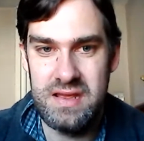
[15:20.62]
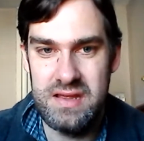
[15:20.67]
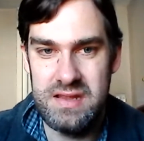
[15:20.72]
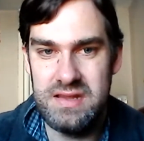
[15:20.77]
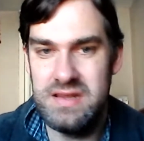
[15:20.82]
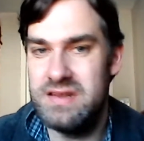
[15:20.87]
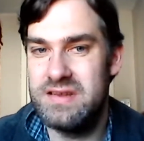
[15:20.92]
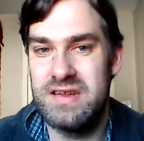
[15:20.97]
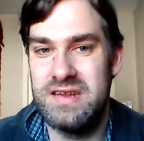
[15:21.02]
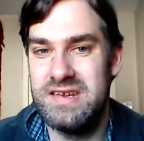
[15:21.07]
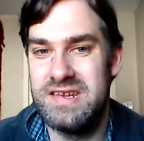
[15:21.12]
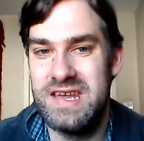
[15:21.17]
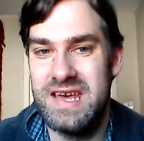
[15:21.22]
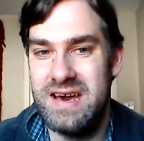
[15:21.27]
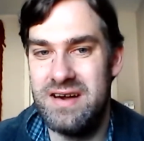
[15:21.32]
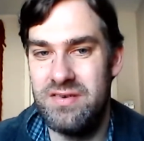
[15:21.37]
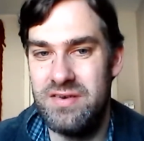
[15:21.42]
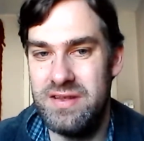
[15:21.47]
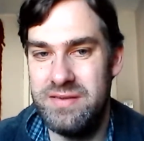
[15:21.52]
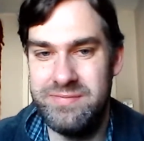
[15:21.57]
you can
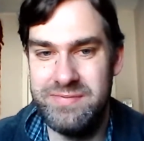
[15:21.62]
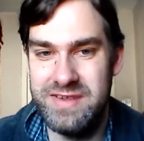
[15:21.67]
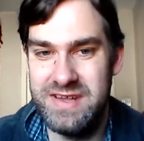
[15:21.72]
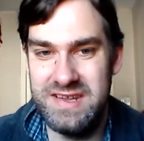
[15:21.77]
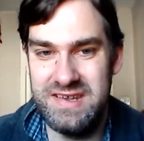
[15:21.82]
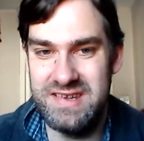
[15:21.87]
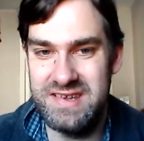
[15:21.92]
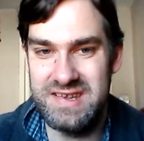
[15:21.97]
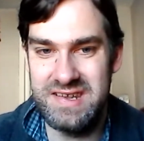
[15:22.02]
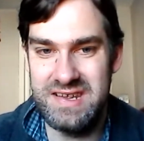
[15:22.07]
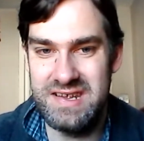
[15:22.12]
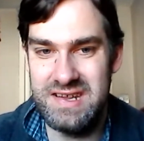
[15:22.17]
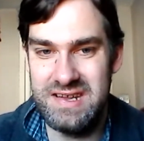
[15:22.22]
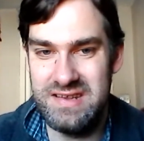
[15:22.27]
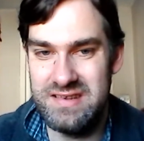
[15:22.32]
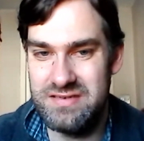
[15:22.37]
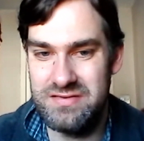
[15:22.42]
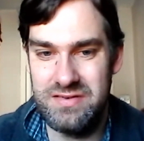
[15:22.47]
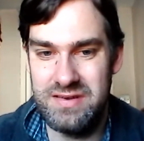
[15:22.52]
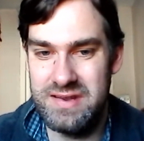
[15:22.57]
tell he means it.
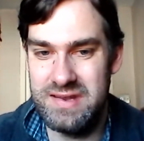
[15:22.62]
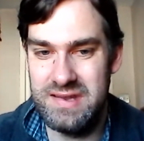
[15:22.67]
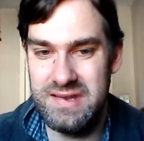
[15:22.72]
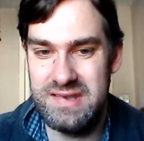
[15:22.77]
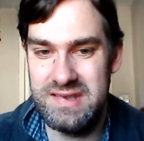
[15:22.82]
He's really